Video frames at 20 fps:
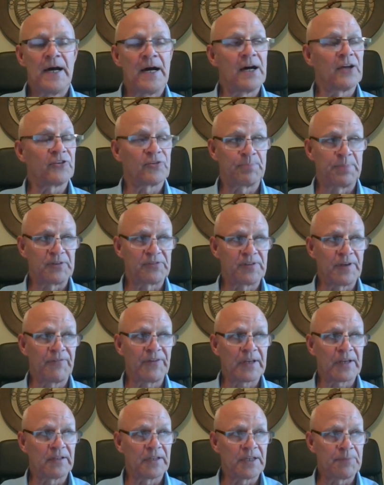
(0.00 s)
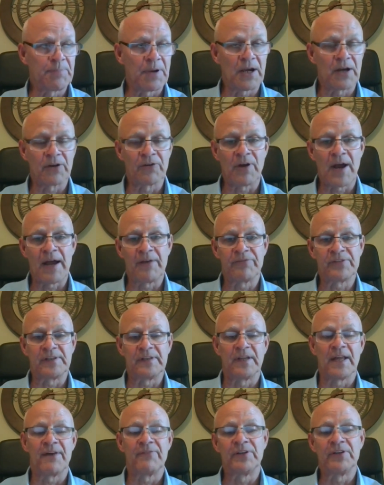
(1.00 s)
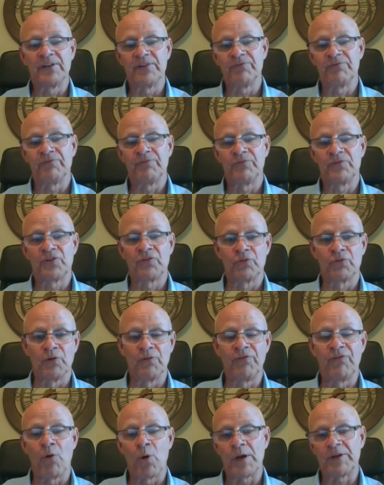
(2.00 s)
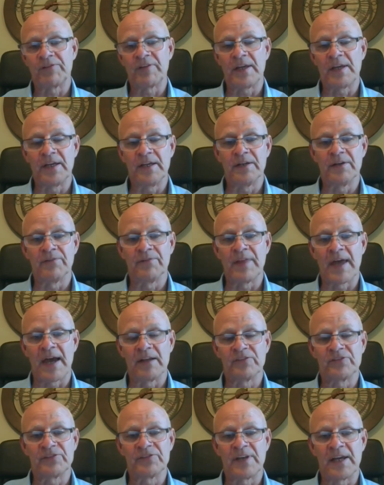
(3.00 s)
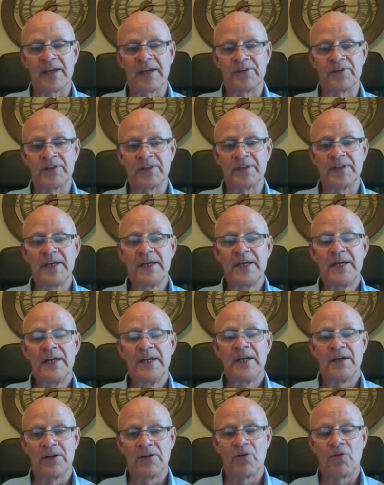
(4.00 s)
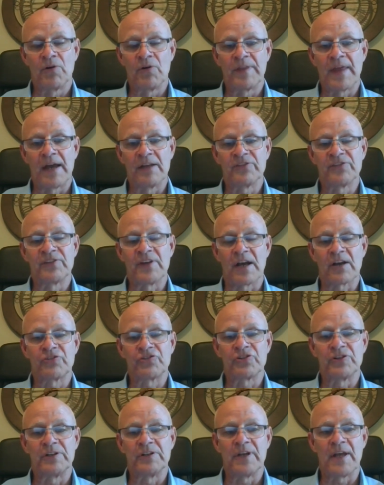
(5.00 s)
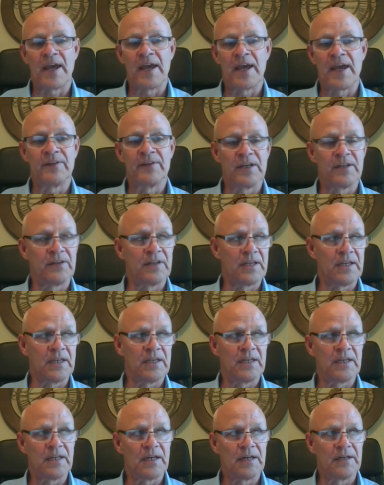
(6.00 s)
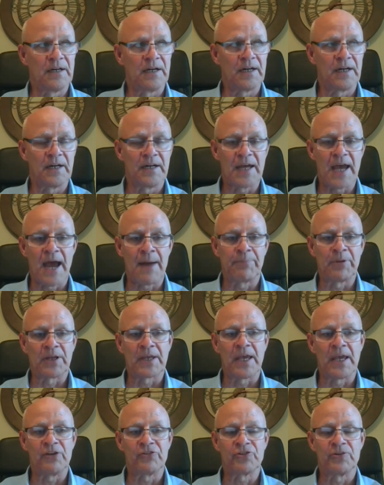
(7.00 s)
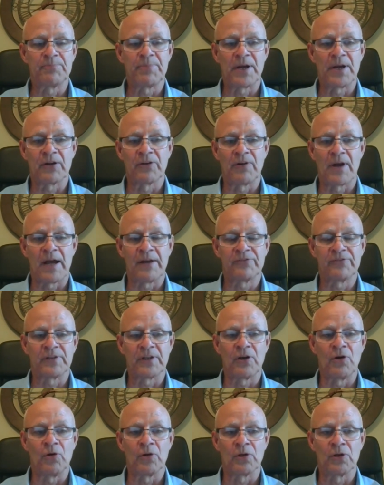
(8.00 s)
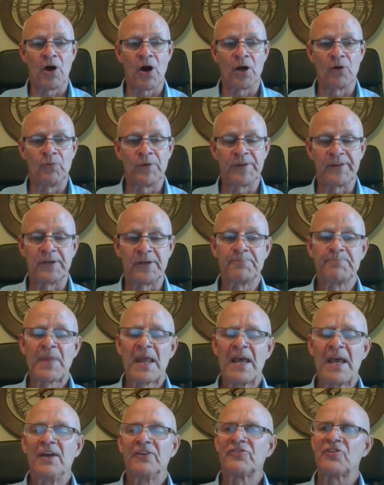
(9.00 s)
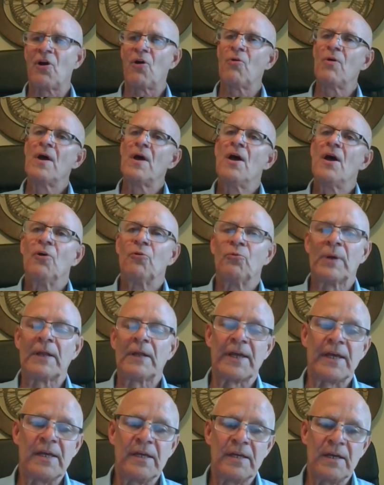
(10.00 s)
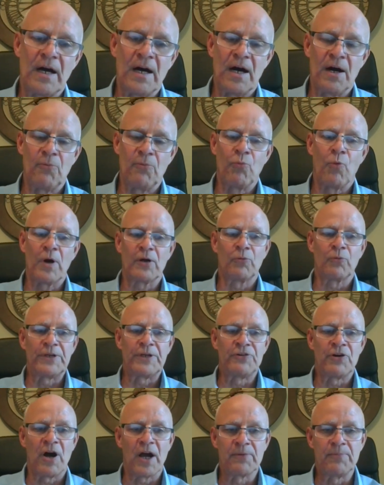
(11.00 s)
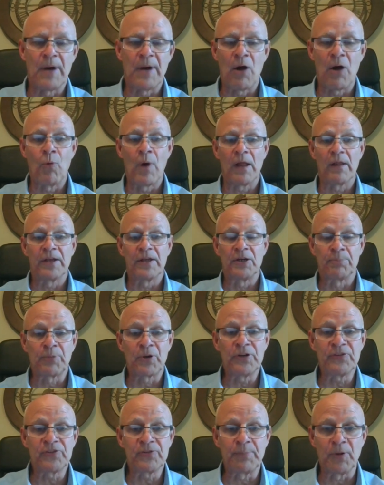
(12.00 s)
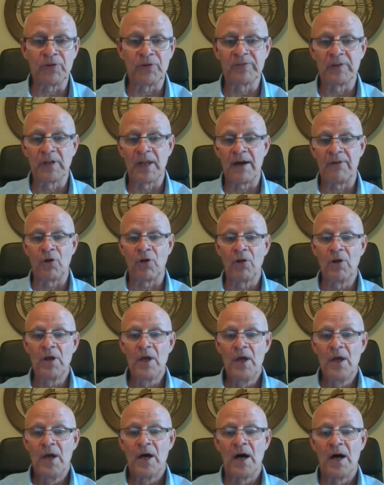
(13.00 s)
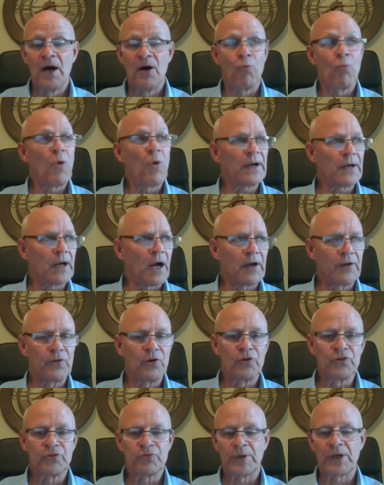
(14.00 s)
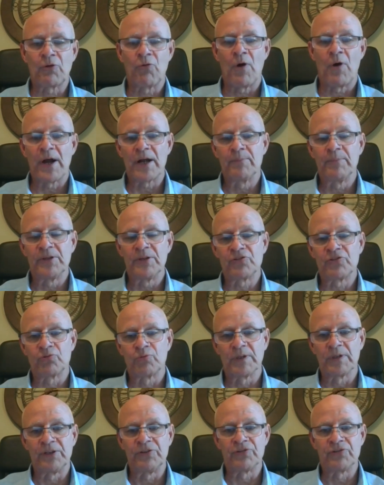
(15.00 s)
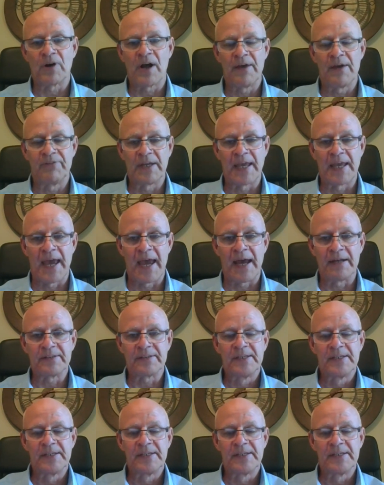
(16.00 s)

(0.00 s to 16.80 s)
specifically paragraphs 11 and through 14 of that standard or that section, and then the application paragraphs that go along with it. So really, what are we talking about? Well, at a principles level, what are those requirements really driving at?